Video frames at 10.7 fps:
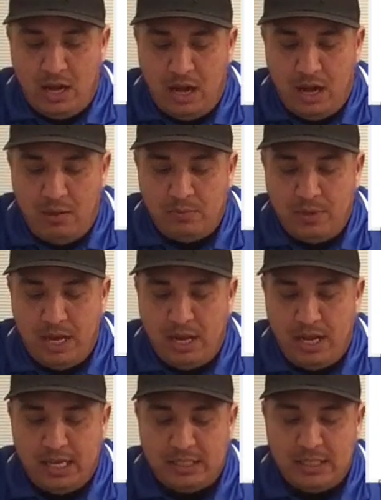And
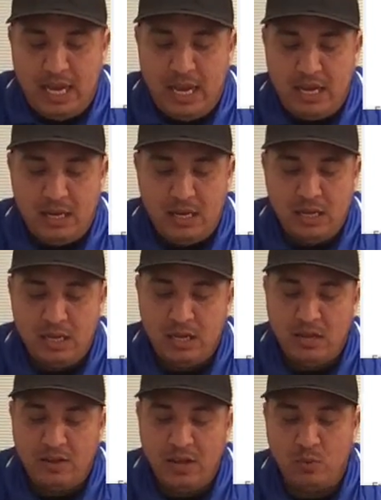like I said,
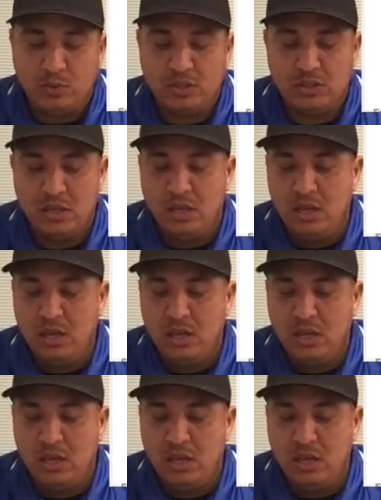it was